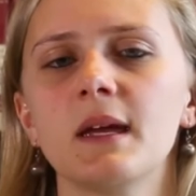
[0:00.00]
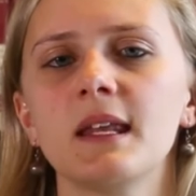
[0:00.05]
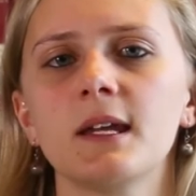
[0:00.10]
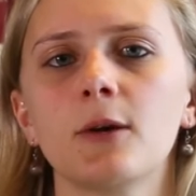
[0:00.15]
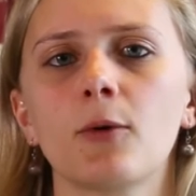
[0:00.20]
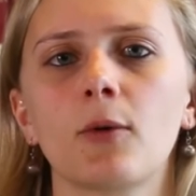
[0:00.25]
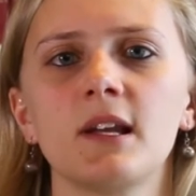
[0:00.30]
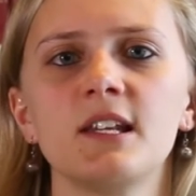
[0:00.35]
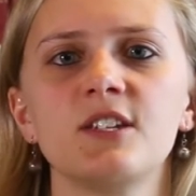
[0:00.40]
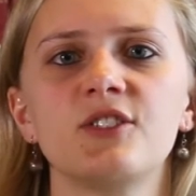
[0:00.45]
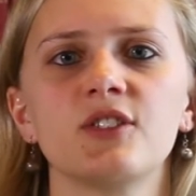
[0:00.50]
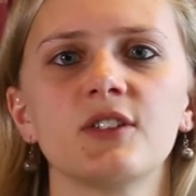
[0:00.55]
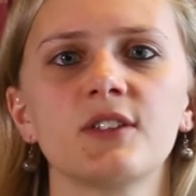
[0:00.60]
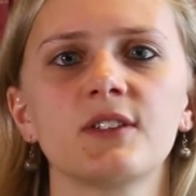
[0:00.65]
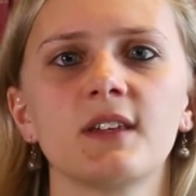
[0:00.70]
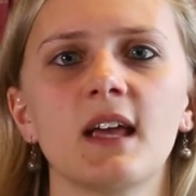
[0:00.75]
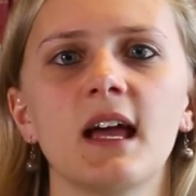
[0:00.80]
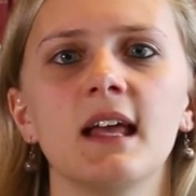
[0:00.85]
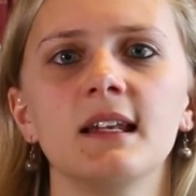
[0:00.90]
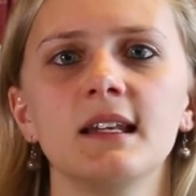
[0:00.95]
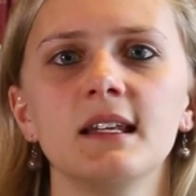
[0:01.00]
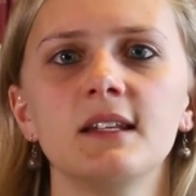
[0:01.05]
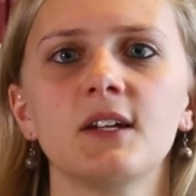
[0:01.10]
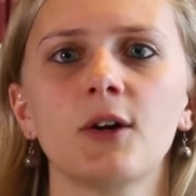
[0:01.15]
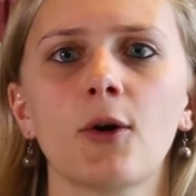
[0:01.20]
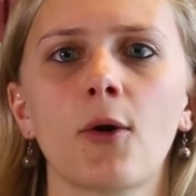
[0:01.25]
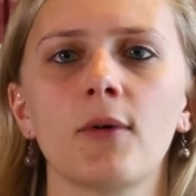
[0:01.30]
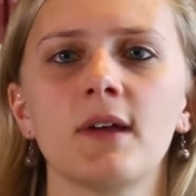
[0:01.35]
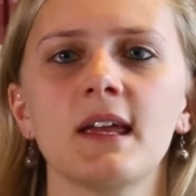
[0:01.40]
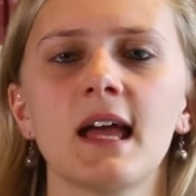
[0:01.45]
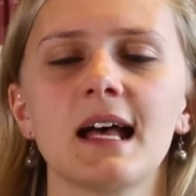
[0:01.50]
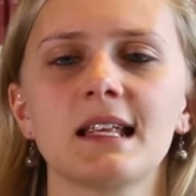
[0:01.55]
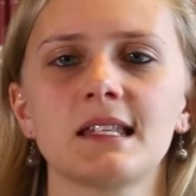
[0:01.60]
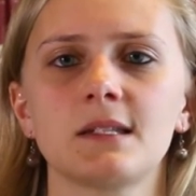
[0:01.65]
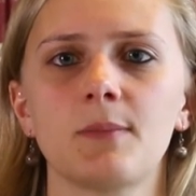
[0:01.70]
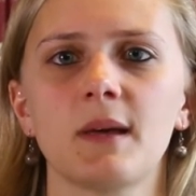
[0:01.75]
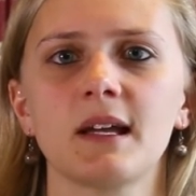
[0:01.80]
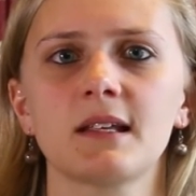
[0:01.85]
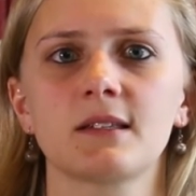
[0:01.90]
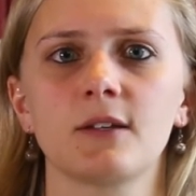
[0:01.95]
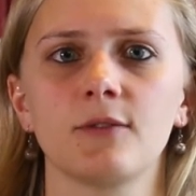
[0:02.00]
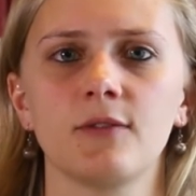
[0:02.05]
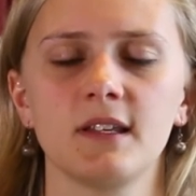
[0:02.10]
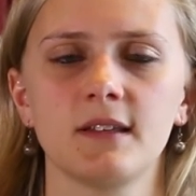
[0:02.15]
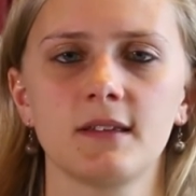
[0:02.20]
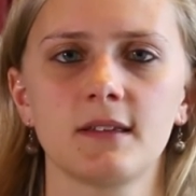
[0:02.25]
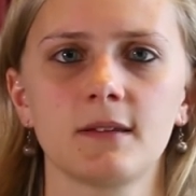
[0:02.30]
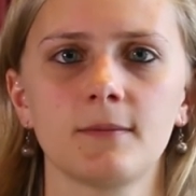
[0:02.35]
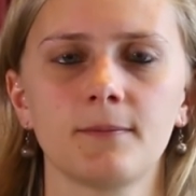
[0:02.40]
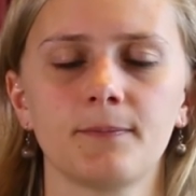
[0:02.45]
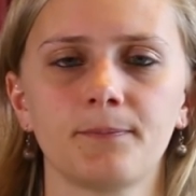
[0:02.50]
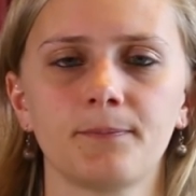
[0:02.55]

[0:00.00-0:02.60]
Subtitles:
many religious and literary aspects of it.